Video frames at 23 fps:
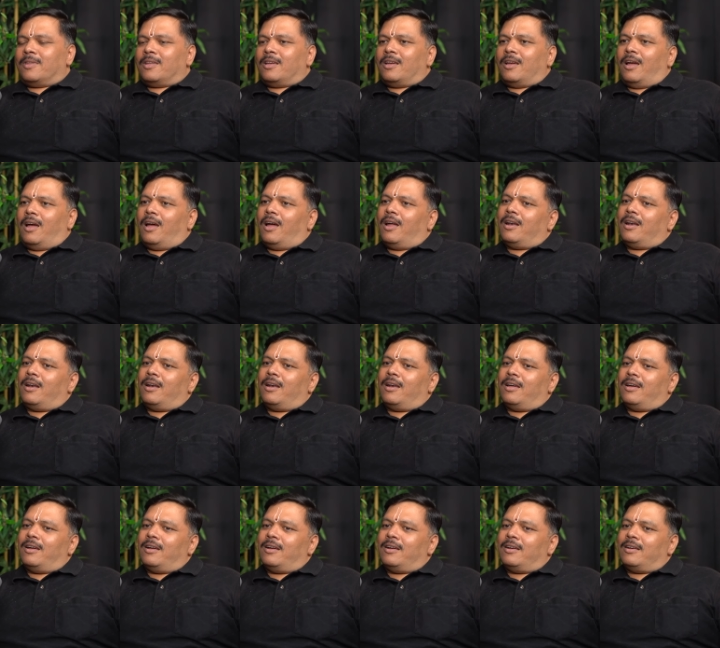
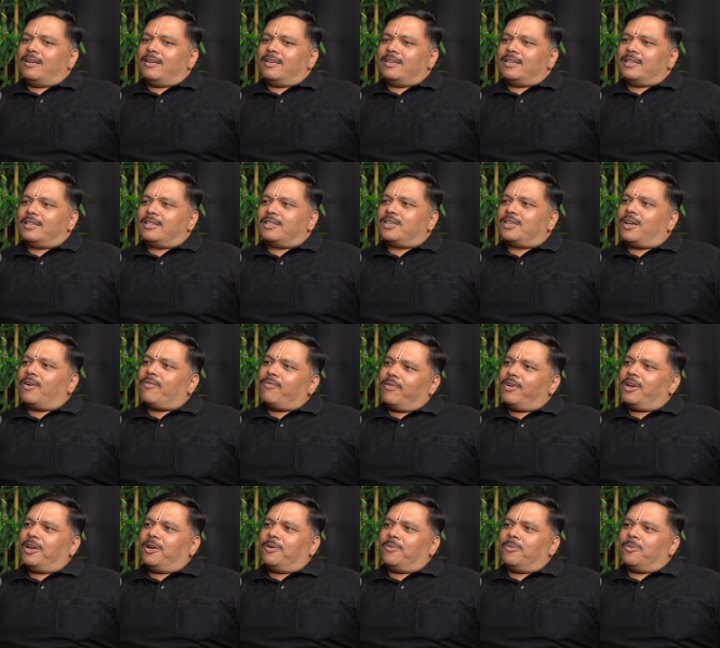And some way
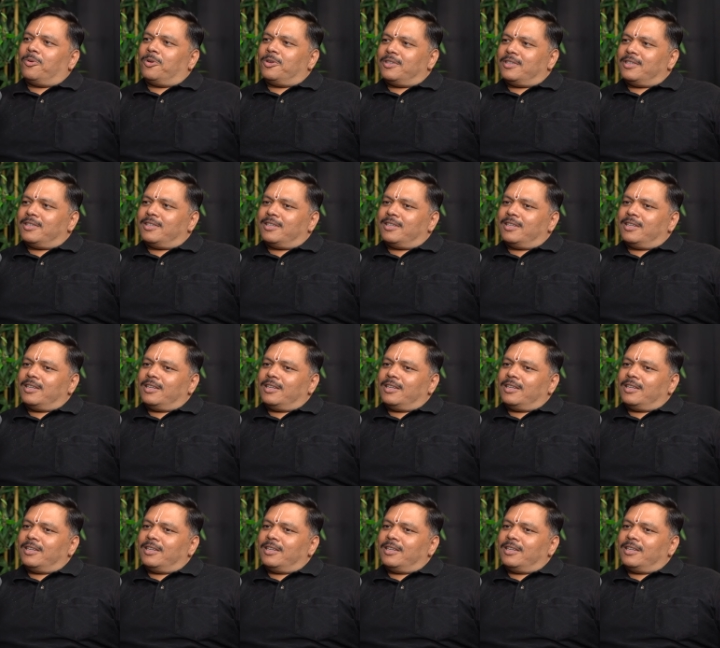it was